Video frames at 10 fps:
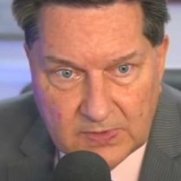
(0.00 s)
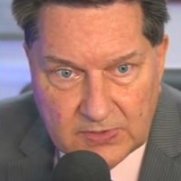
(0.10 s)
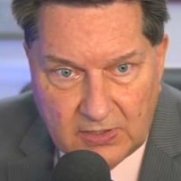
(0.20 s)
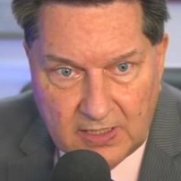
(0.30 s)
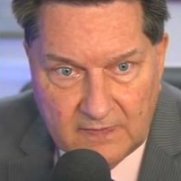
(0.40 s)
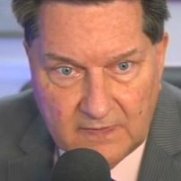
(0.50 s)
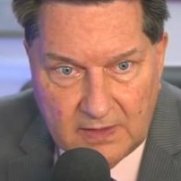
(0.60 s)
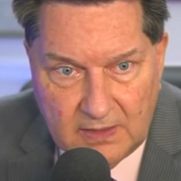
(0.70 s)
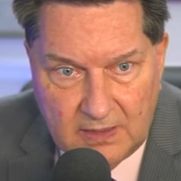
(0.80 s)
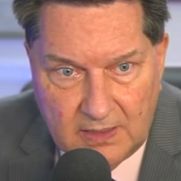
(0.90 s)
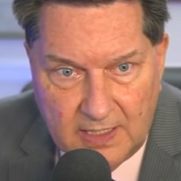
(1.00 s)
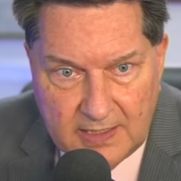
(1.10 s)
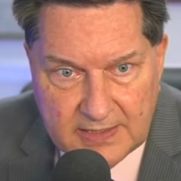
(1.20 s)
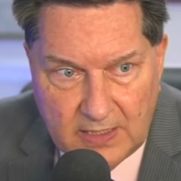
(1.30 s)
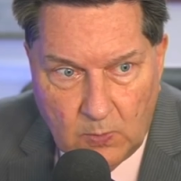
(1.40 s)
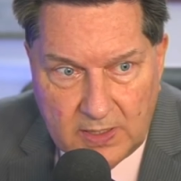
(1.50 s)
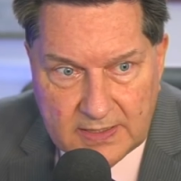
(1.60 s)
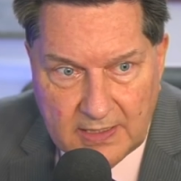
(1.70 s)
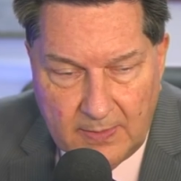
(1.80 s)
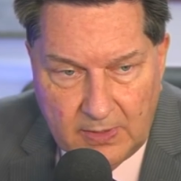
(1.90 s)
which are given as a
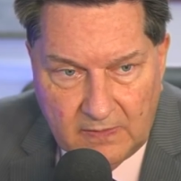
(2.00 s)
one time